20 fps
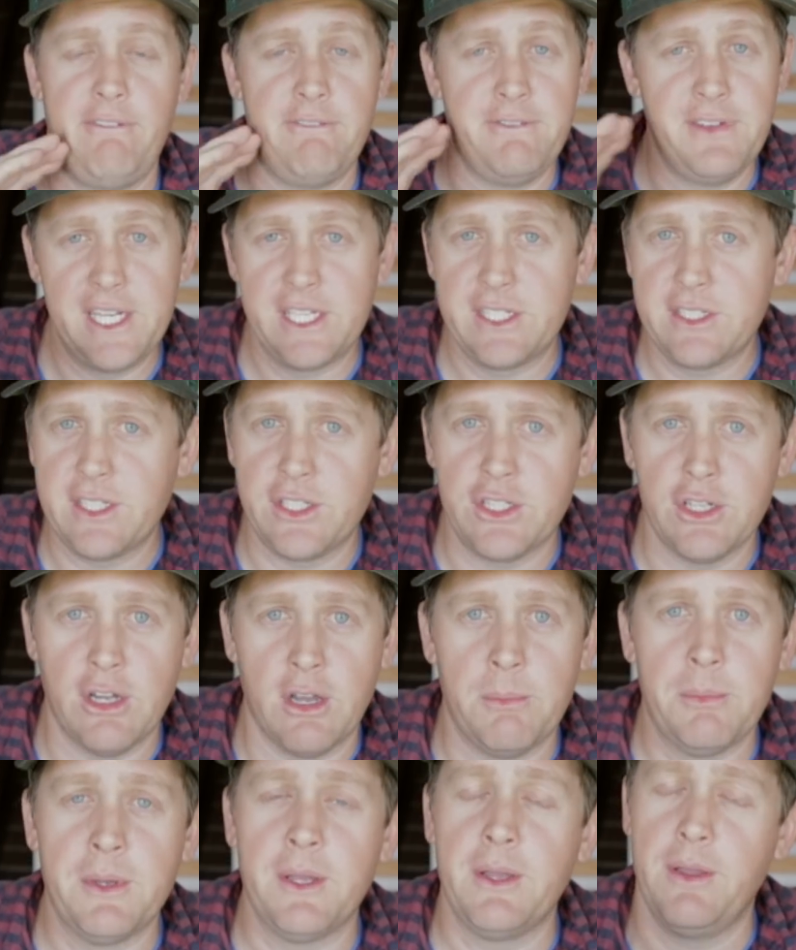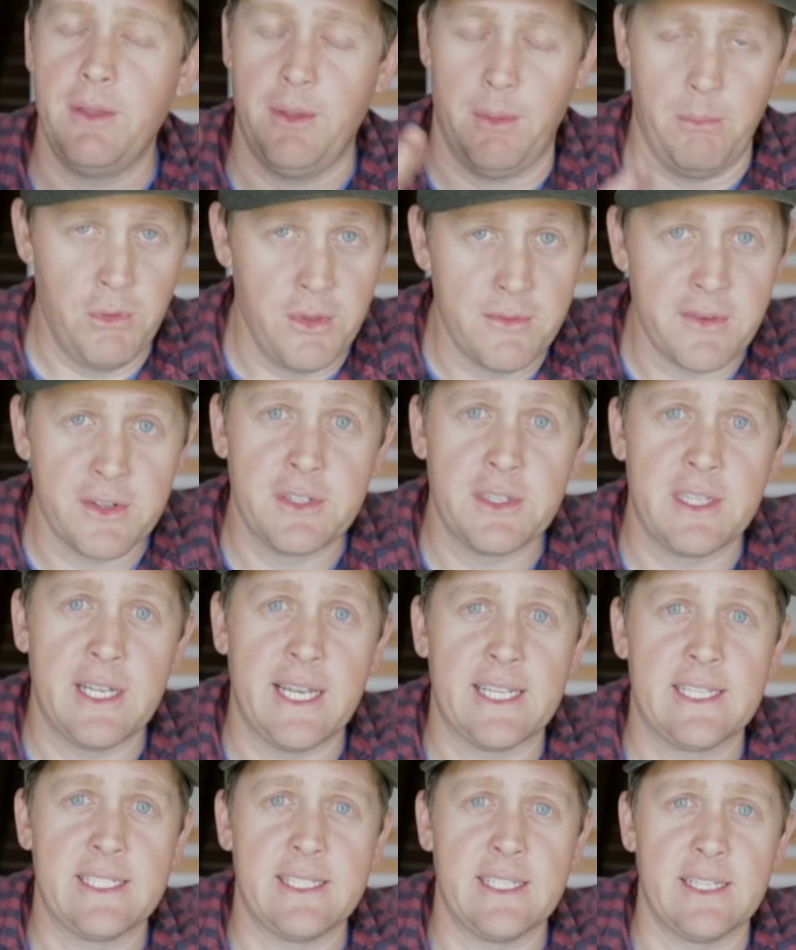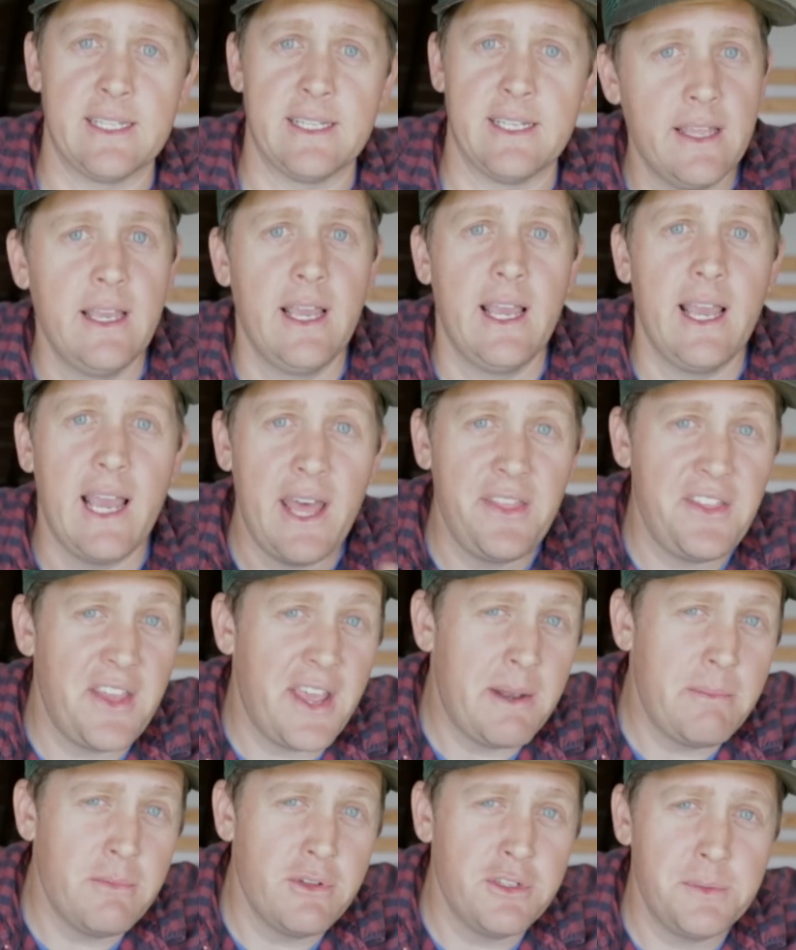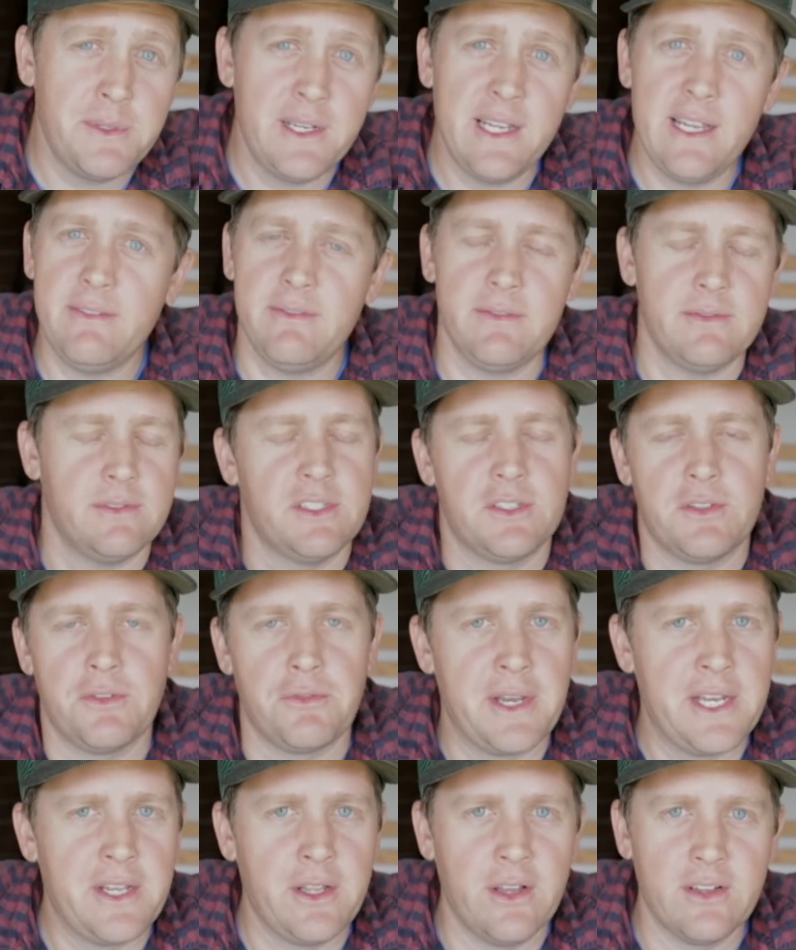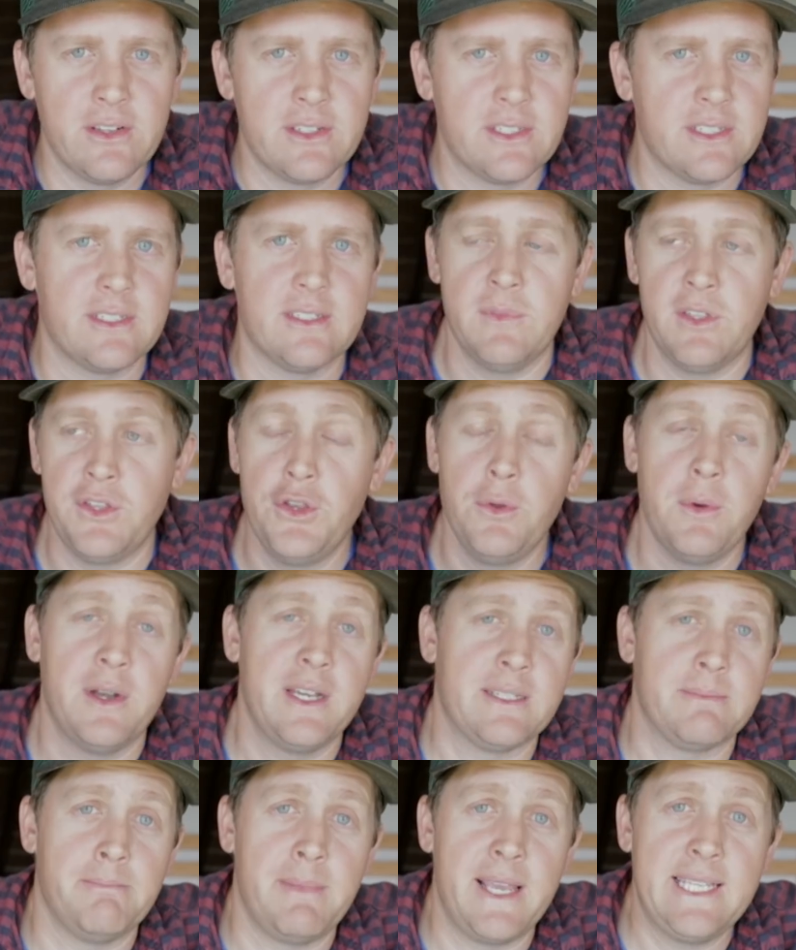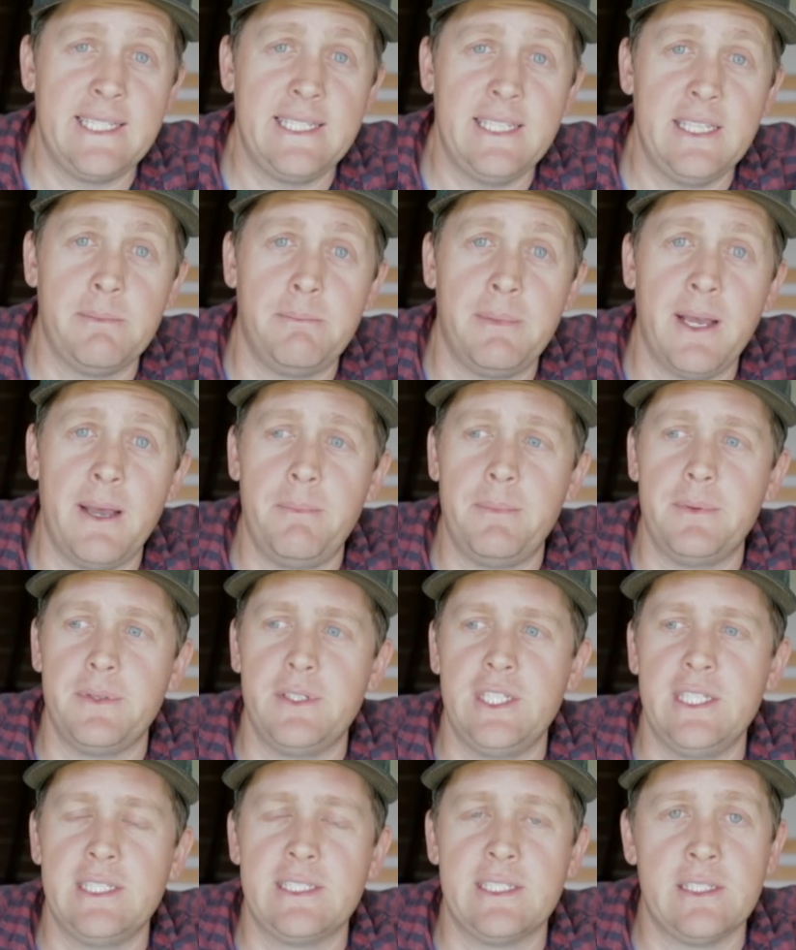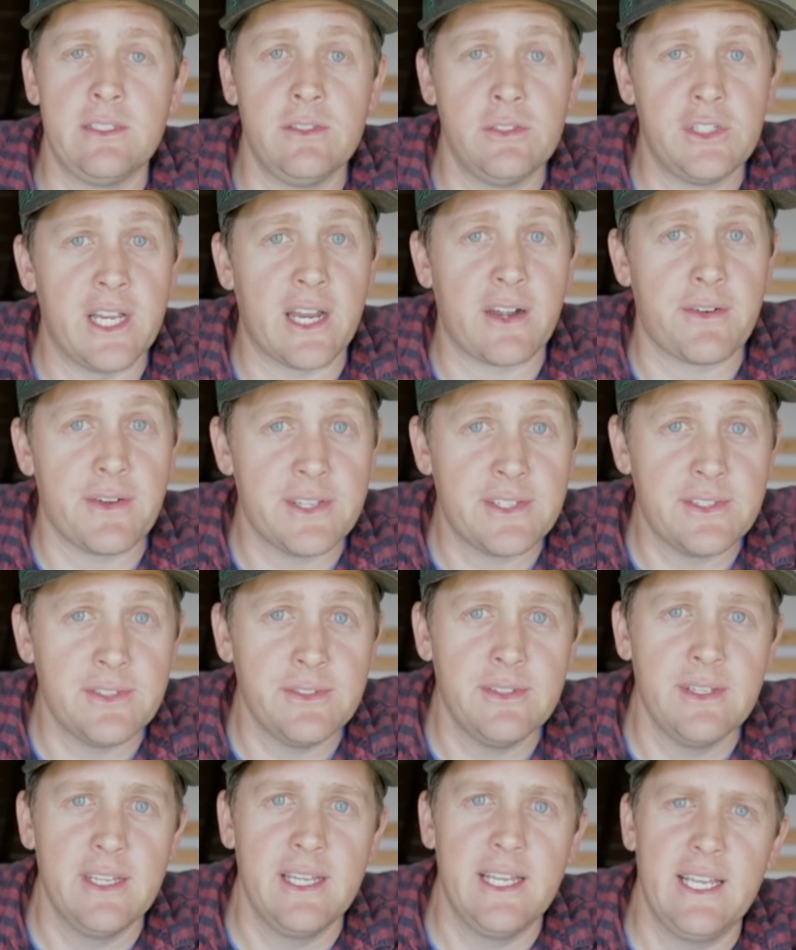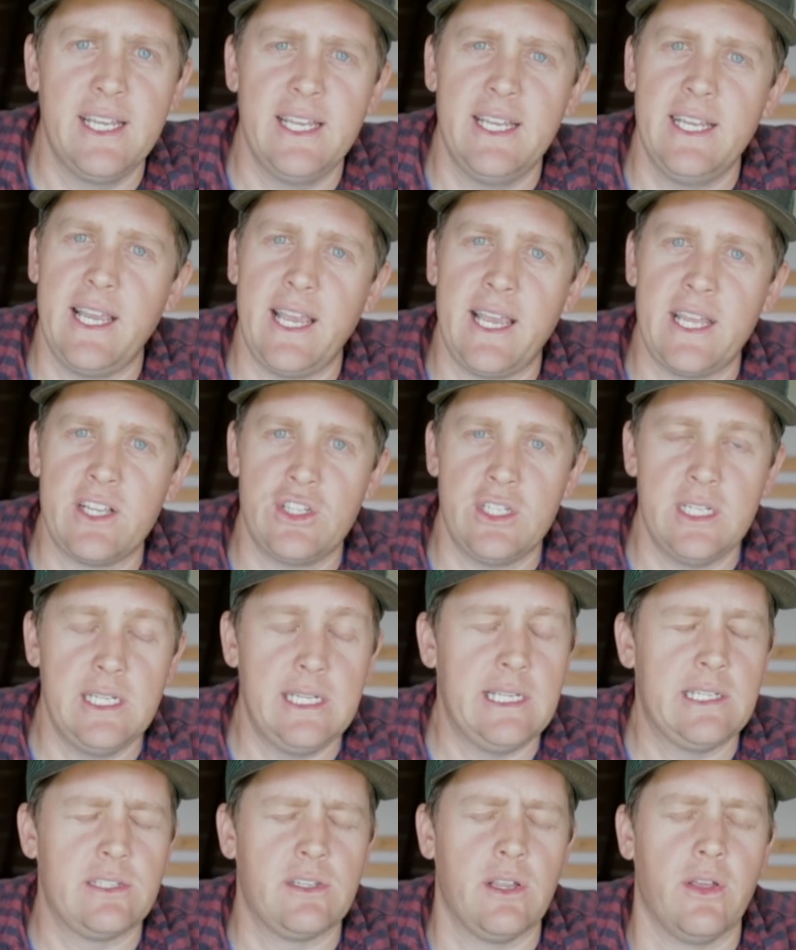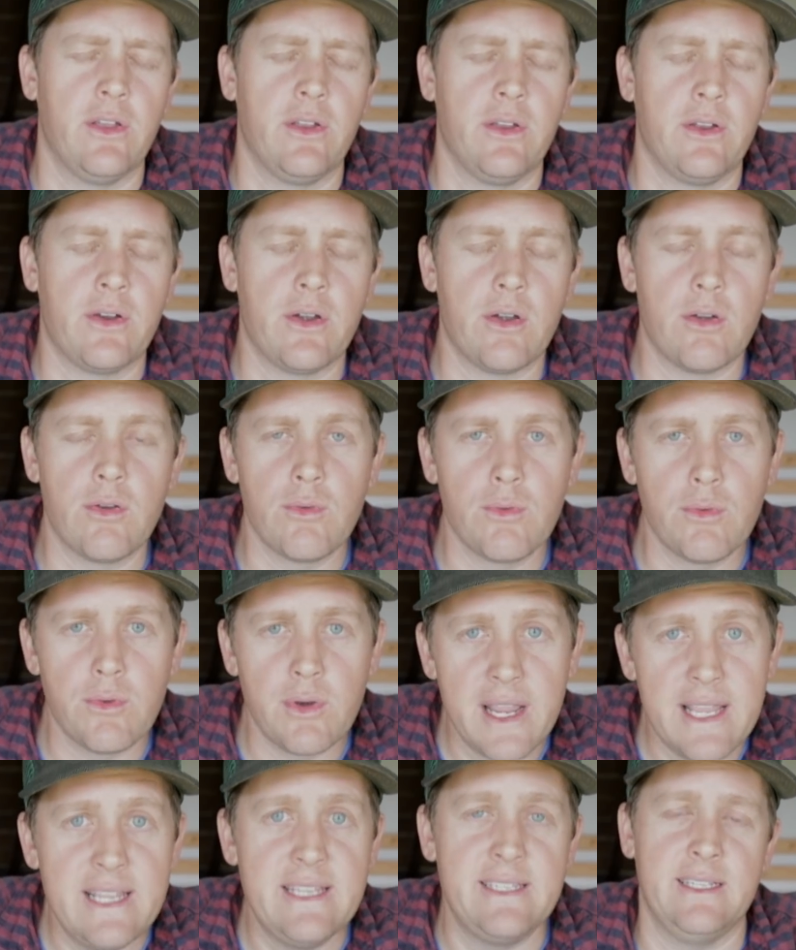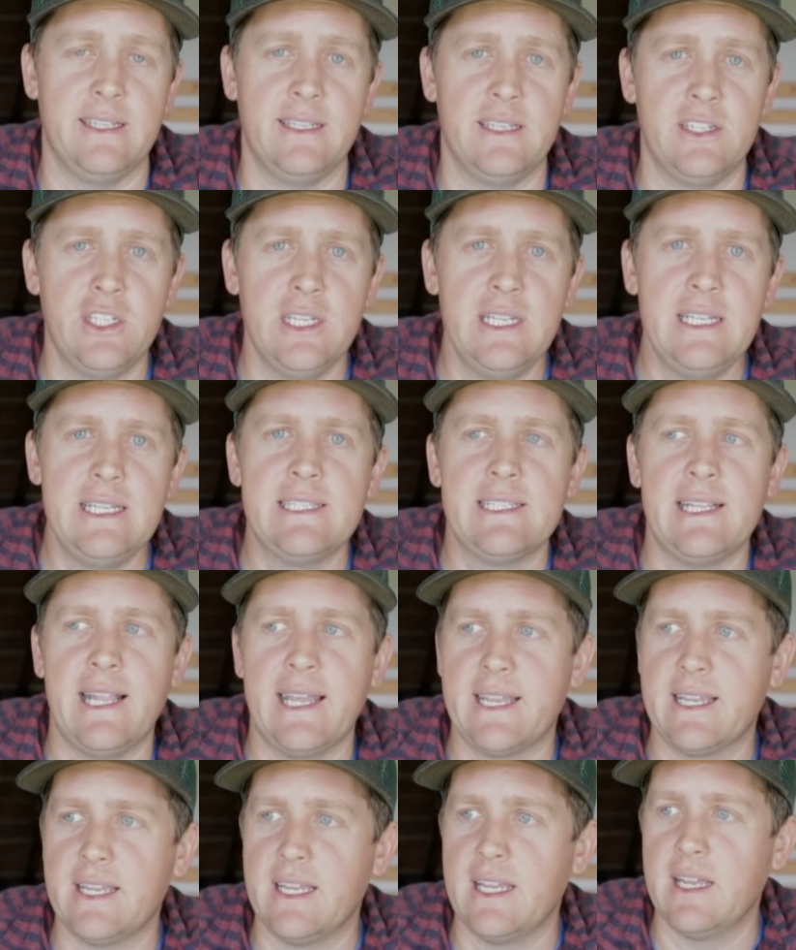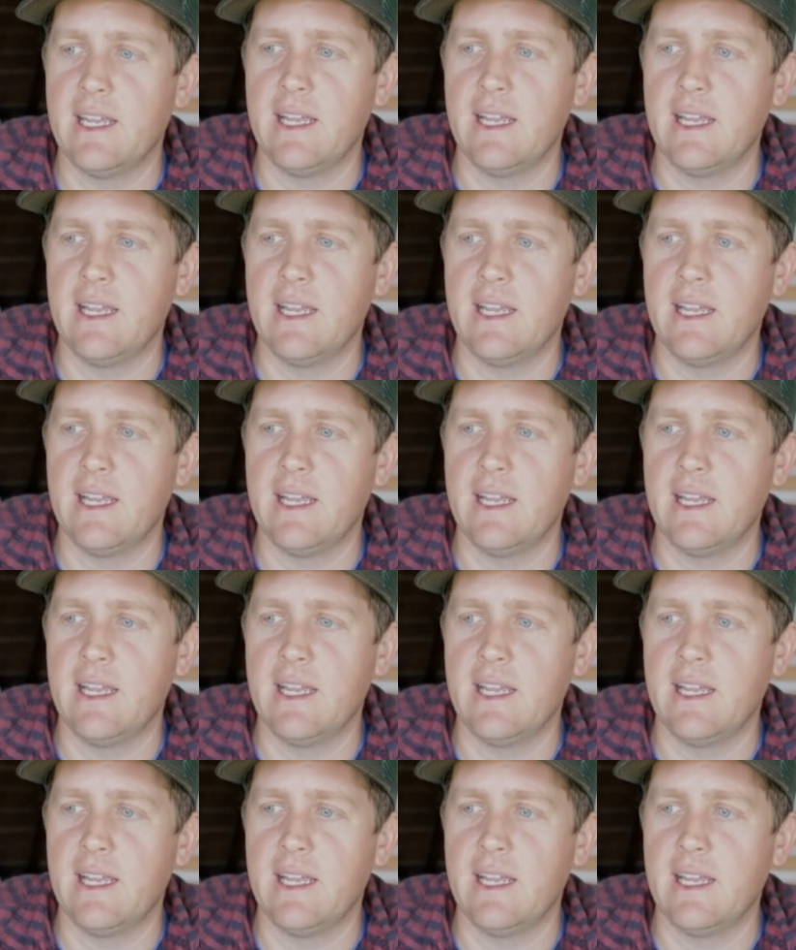finish the job, move on to the next thing. Other animals we have, just 3 dogs. The new one is Maisie, the pup. She's a little Jack Russell. and she is crazy. She is like